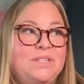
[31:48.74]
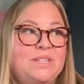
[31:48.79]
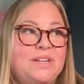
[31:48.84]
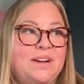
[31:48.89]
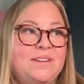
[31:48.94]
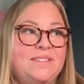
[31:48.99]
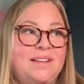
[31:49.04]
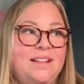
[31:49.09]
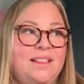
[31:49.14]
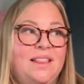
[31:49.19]
have we
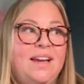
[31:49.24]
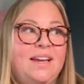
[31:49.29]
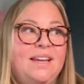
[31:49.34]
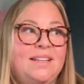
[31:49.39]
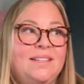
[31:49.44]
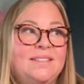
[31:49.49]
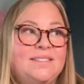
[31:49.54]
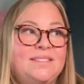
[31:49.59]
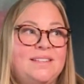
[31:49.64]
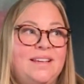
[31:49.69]
talked to
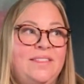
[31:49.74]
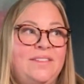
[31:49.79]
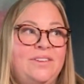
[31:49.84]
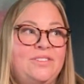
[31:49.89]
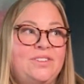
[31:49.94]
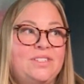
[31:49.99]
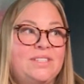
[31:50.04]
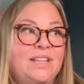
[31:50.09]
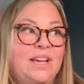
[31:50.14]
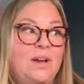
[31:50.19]
clients and
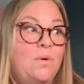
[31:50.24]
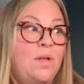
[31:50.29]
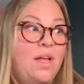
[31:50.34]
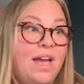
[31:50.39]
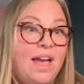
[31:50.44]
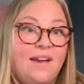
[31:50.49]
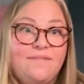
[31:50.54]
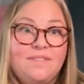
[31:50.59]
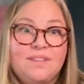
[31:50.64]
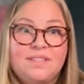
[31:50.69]
they're just like, well,
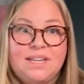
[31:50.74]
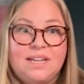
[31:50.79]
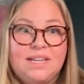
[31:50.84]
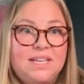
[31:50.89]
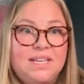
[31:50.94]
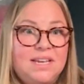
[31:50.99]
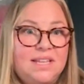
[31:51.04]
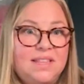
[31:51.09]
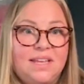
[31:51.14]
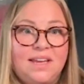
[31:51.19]
I have this
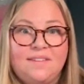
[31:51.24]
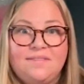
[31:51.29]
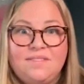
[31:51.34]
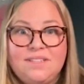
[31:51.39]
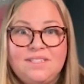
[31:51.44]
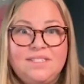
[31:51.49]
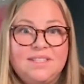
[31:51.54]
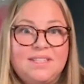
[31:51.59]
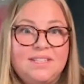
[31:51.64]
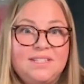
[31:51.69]
idea and I have
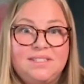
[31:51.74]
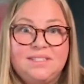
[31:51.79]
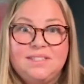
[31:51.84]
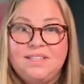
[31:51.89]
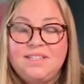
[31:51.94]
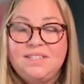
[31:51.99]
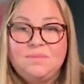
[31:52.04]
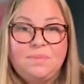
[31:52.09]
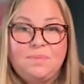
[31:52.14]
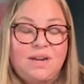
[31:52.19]
this and this
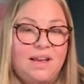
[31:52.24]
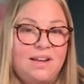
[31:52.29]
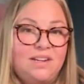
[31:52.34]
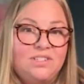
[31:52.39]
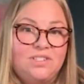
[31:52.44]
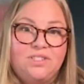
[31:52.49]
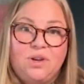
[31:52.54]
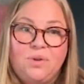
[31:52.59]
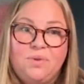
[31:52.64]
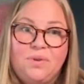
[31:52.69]
and this, but
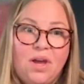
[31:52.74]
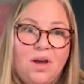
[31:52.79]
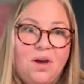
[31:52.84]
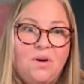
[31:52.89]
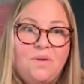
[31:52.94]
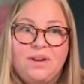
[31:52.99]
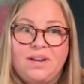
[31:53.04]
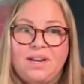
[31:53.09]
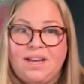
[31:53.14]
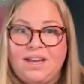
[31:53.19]
I just don't
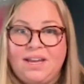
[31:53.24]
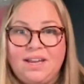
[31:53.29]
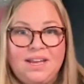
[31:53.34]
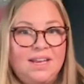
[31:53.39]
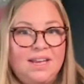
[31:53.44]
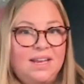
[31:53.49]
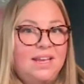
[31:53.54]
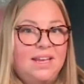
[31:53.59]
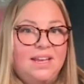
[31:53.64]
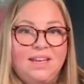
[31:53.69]
know.
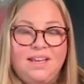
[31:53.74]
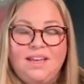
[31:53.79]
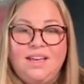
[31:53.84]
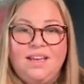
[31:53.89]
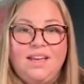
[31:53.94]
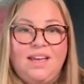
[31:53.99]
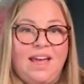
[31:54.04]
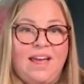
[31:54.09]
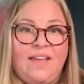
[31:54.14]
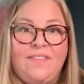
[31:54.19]

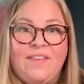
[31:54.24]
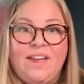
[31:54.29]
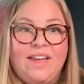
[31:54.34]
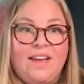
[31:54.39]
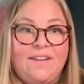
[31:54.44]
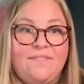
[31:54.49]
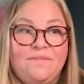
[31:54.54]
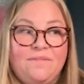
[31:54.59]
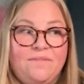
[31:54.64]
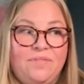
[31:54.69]
And
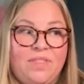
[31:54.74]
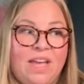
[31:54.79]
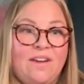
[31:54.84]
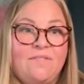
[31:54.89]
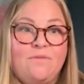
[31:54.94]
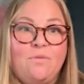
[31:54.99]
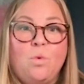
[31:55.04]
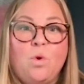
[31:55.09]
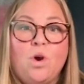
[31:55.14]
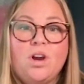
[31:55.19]
they
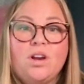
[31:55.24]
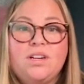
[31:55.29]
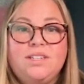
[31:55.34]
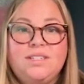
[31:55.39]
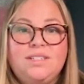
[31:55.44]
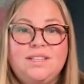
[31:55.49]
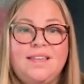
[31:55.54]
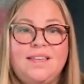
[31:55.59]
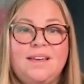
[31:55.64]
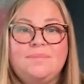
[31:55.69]
have
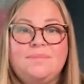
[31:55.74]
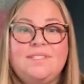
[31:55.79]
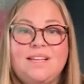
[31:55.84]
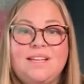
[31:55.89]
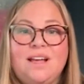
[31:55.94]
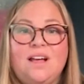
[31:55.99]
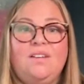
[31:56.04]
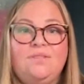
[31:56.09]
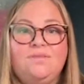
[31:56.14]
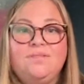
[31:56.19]
worked
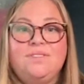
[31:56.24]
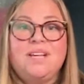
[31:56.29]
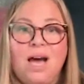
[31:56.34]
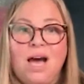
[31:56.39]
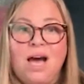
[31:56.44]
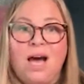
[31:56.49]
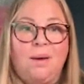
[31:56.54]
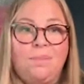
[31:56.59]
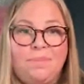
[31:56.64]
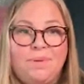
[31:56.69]
themselves
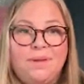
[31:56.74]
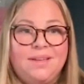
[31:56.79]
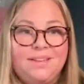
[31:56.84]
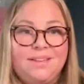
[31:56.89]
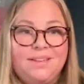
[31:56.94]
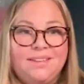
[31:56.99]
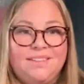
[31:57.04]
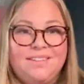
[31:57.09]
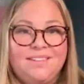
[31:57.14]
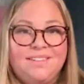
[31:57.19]
up
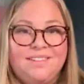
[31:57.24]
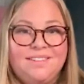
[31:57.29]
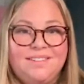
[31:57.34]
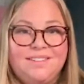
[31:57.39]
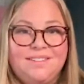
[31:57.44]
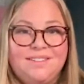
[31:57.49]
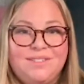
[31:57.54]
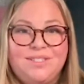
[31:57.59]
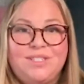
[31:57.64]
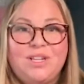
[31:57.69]

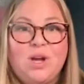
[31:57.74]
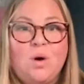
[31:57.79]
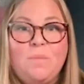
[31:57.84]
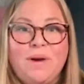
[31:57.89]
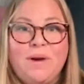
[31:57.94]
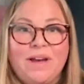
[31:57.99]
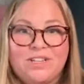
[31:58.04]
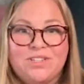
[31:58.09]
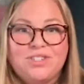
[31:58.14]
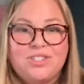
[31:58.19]

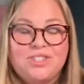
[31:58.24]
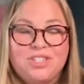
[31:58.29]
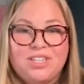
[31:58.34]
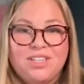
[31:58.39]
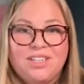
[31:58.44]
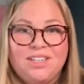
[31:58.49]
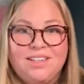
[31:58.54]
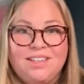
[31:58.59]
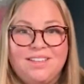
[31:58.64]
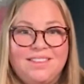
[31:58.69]
so
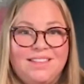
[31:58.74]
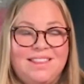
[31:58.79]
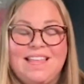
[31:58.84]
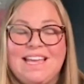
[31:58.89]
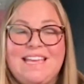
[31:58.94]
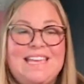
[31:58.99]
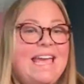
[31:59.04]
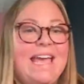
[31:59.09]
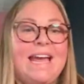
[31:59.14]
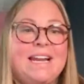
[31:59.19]
much
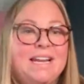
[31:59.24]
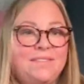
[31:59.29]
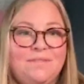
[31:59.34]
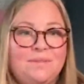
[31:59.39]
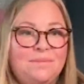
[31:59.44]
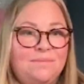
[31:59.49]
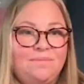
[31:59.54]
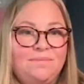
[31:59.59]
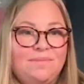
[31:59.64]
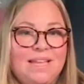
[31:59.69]
that they can't
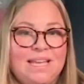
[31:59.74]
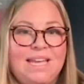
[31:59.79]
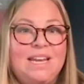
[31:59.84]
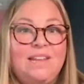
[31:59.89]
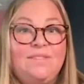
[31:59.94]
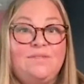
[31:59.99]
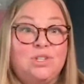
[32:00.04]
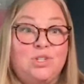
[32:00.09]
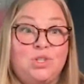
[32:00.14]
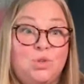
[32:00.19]

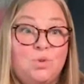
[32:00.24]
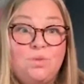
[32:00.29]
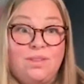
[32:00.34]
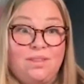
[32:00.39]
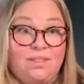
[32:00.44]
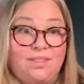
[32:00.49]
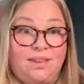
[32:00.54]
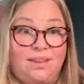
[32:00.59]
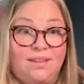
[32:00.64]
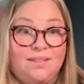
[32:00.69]
even do
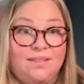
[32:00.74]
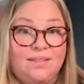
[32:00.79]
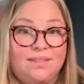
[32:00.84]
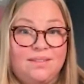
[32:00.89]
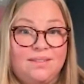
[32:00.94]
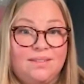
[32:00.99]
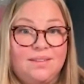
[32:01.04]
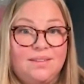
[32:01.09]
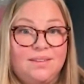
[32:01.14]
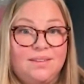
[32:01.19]
the thing.